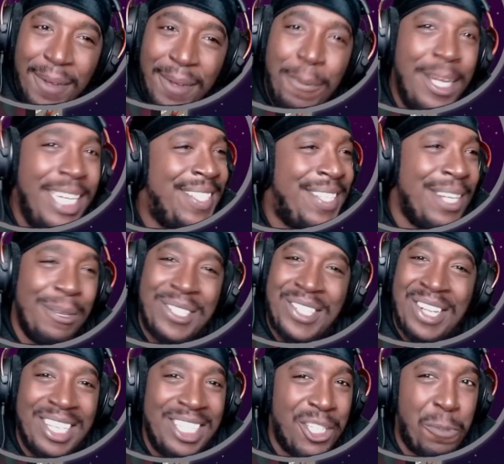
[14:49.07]
Please don't
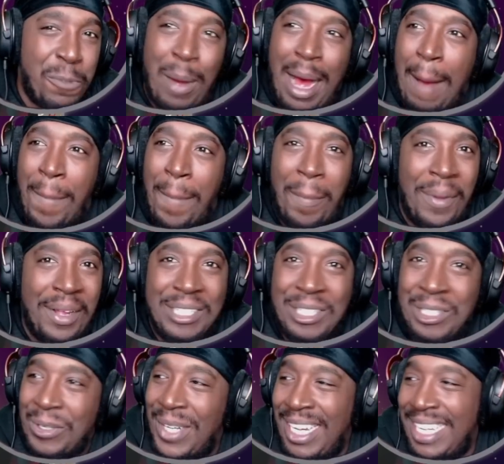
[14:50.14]
something just pop up on the
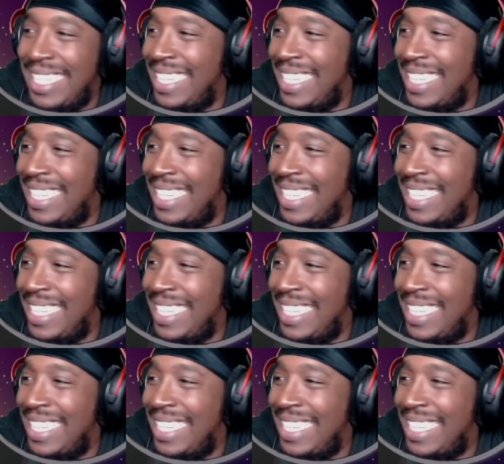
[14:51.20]
screen.